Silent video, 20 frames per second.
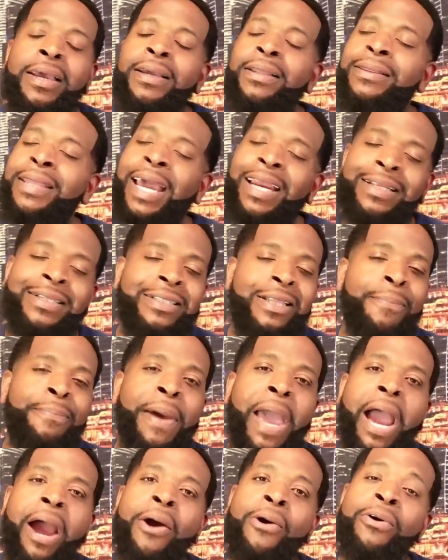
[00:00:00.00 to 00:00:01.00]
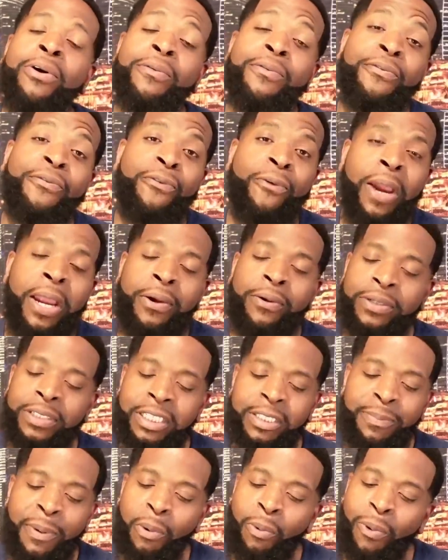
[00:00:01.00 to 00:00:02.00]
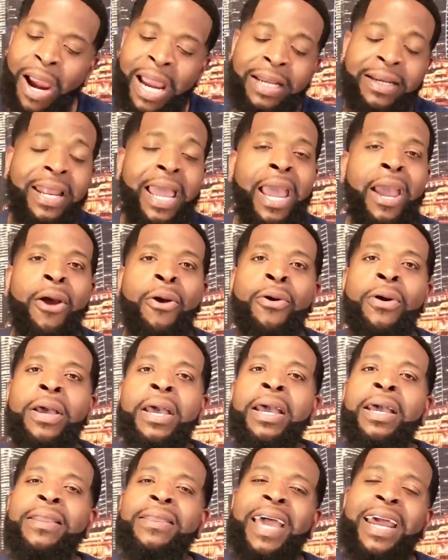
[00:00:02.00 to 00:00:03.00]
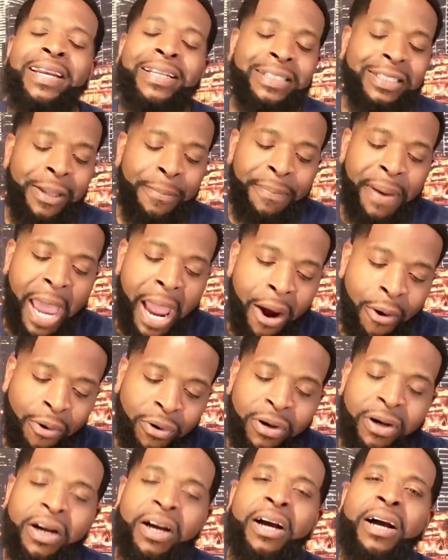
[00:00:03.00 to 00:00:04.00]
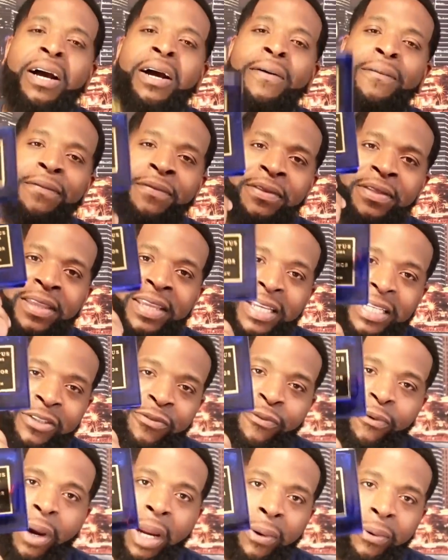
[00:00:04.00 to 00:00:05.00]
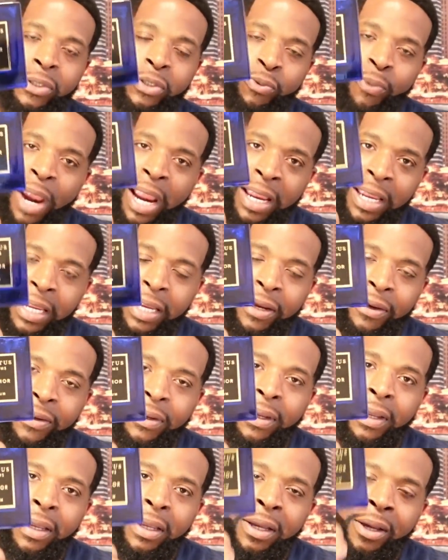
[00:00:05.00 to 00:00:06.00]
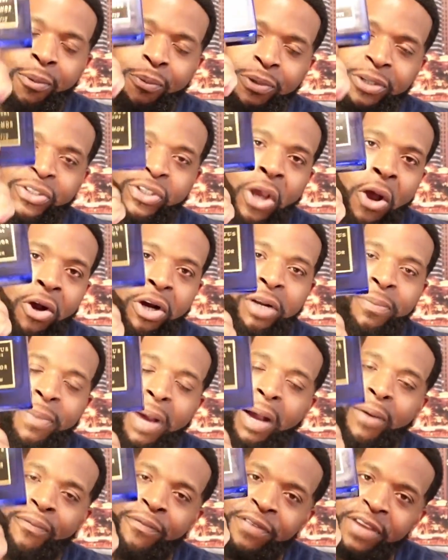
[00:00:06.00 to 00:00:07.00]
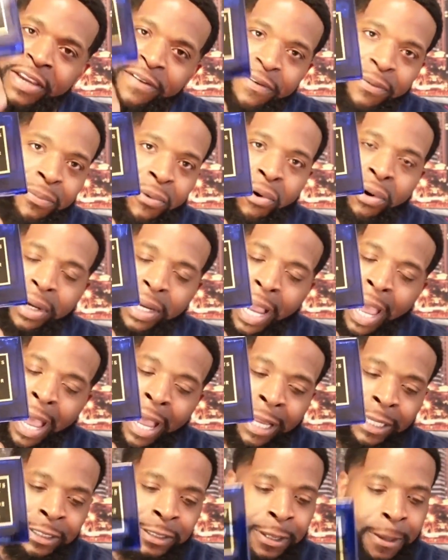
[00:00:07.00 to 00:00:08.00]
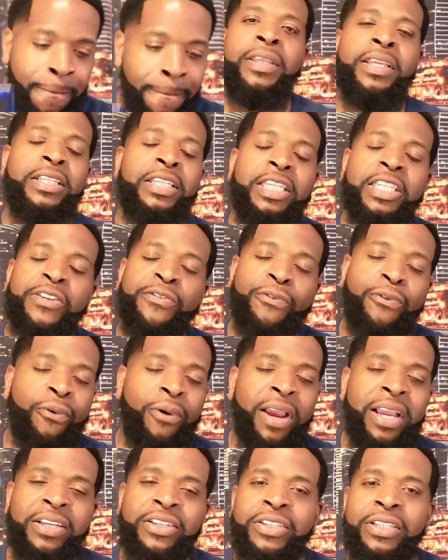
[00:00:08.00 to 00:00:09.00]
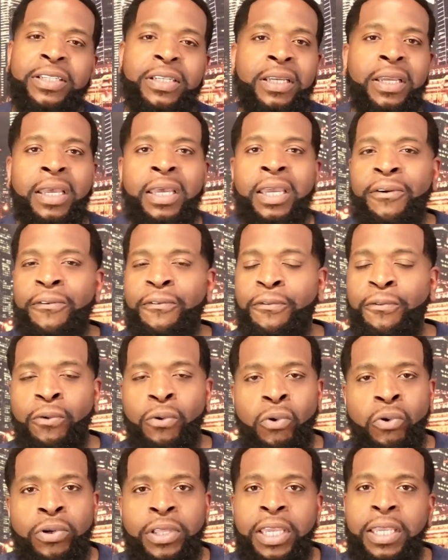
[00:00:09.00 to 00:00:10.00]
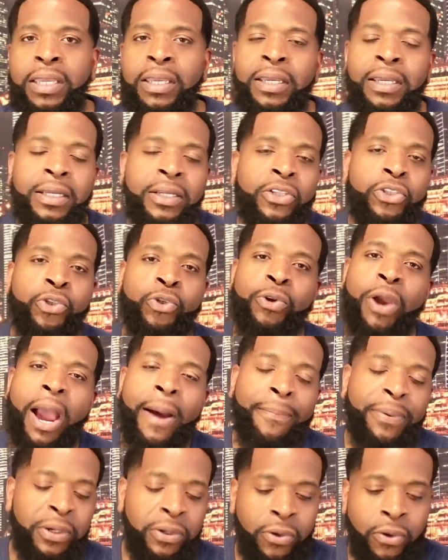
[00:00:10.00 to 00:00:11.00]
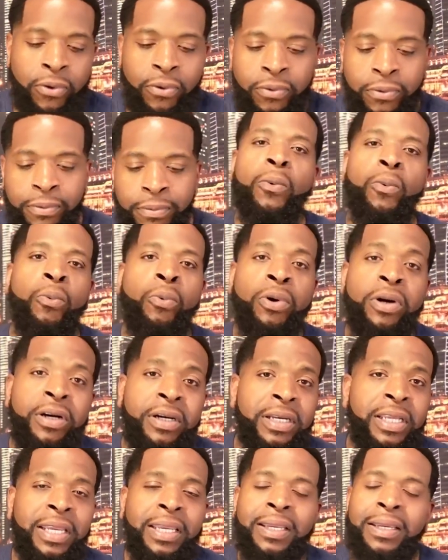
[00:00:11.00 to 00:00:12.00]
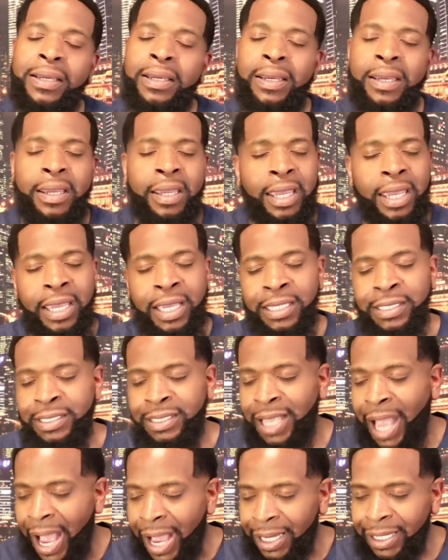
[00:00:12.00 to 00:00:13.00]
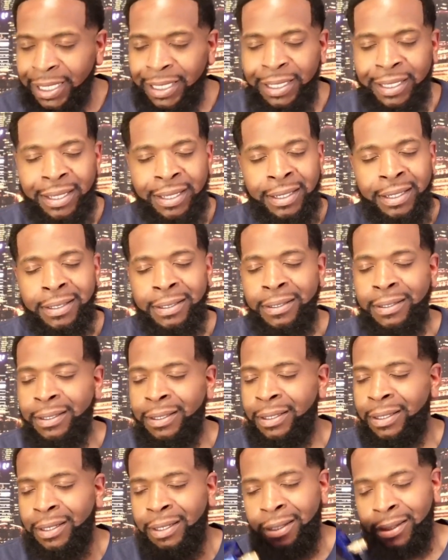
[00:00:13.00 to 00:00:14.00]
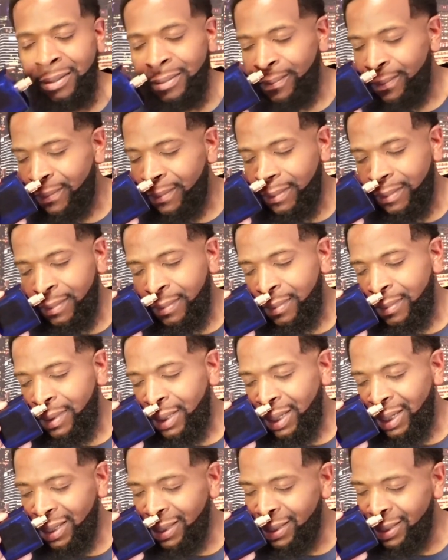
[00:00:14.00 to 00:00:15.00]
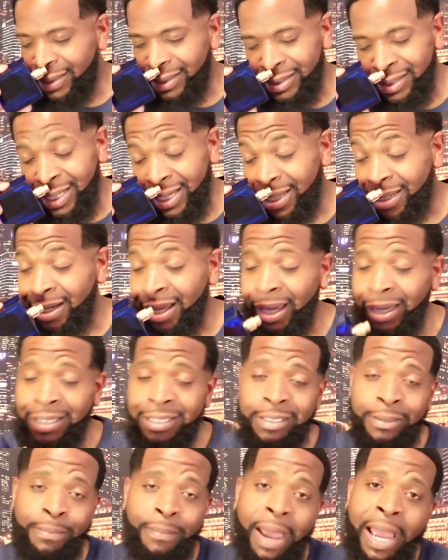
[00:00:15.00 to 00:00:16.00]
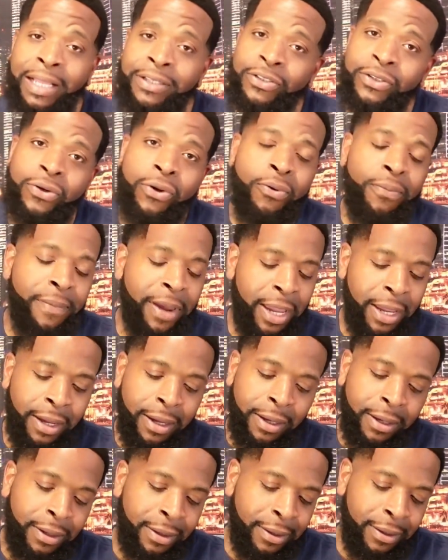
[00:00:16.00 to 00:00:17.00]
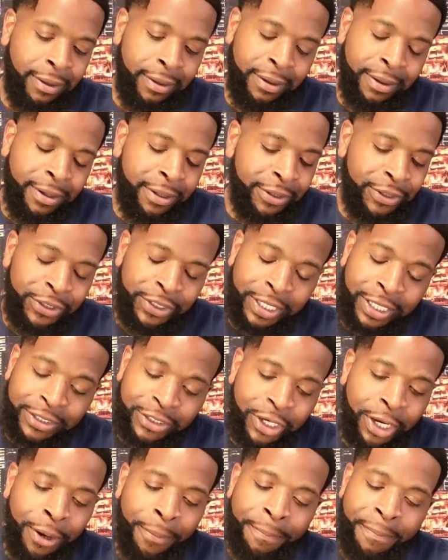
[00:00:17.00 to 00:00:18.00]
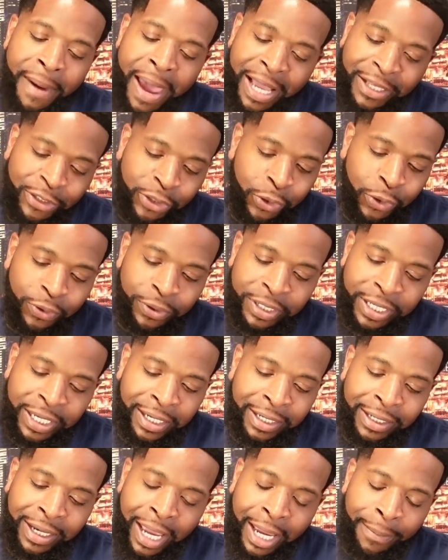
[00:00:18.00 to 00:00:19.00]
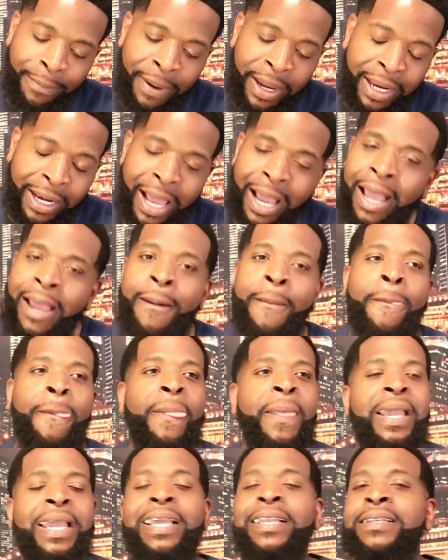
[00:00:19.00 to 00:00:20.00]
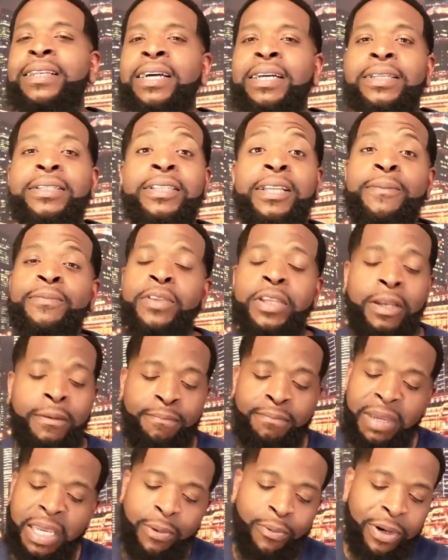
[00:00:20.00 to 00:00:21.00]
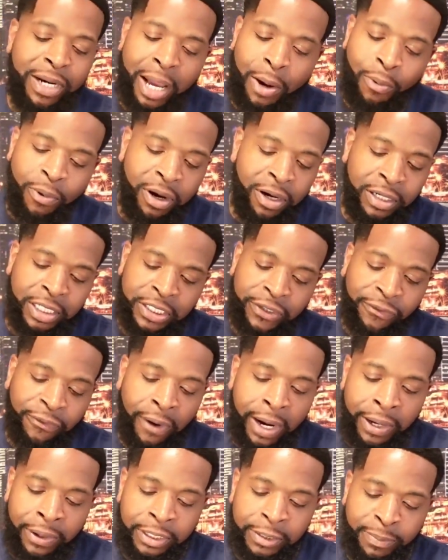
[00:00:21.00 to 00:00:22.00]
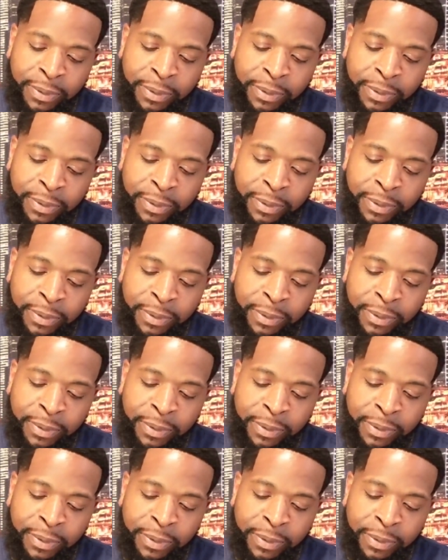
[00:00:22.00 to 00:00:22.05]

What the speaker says: That is the power of fragrances. But right now, that is the power of this fragrance right here. We're talking about Viva More, guys. This is fresh, fruity, tropical, woody, exotic. And this DNA is magical, man. Such a magical DNA, man. It does something to me when I wear this fragrance.